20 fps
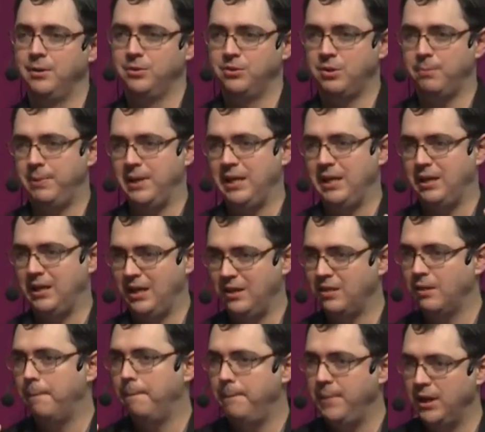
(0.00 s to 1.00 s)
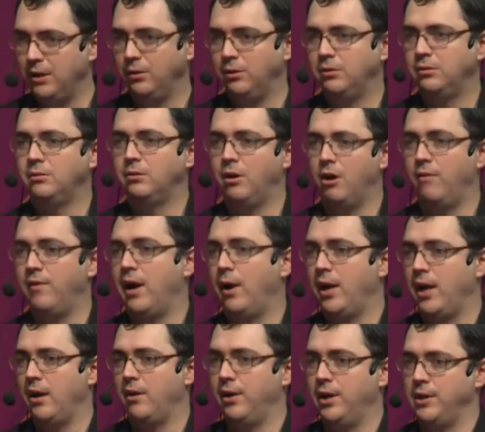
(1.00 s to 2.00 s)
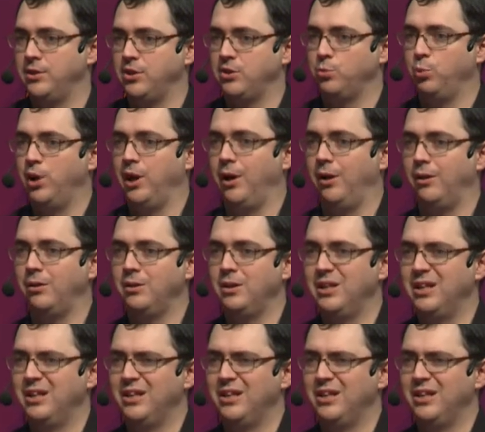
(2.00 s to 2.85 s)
to be in the middle of our areas as well.